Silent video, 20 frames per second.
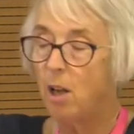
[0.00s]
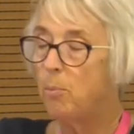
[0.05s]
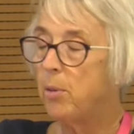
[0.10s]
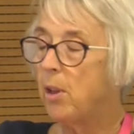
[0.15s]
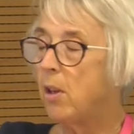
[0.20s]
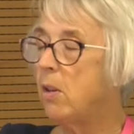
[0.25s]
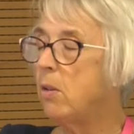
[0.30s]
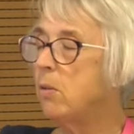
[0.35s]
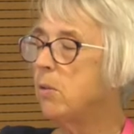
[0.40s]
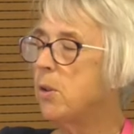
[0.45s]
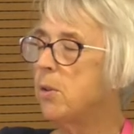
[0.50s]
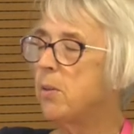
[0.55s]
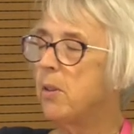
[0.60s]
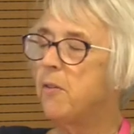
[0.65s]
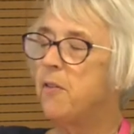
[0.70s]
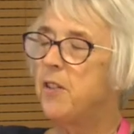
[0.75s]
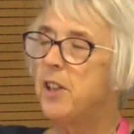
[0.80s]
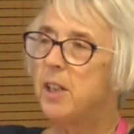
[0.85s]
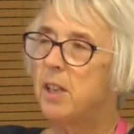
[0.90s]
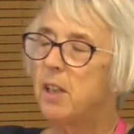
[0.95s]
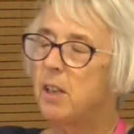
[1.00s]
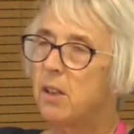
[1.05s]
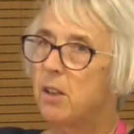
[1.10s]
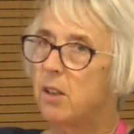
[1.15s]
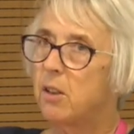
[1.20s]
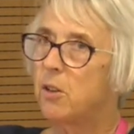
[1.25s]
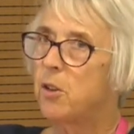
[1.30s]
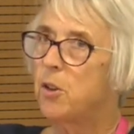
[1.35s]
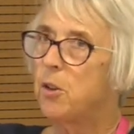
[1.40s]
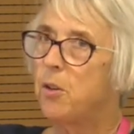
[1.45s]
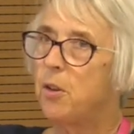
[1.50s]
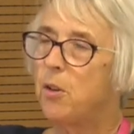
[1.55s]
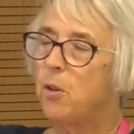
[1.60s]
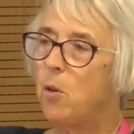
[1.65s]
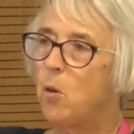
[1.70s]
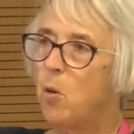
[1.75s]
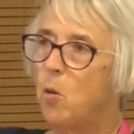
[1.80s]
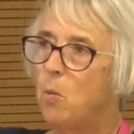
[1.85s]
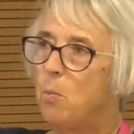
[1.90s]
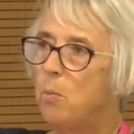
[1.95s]
but also a visitor to the
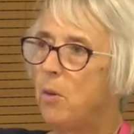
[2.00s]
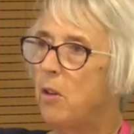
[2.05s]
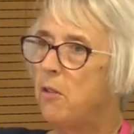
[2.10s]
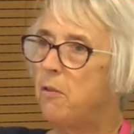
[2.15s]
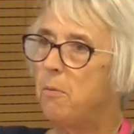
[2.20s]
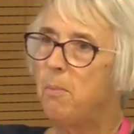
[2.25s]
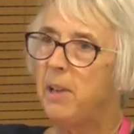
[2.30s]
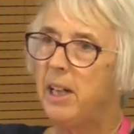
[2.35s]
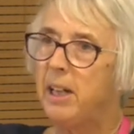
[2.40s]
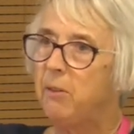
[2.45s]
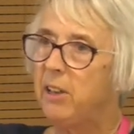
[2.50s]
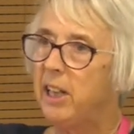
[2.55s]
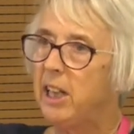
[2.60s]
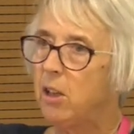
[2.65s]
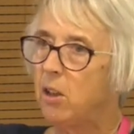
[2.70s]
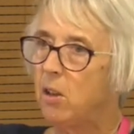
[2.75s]
home of Mary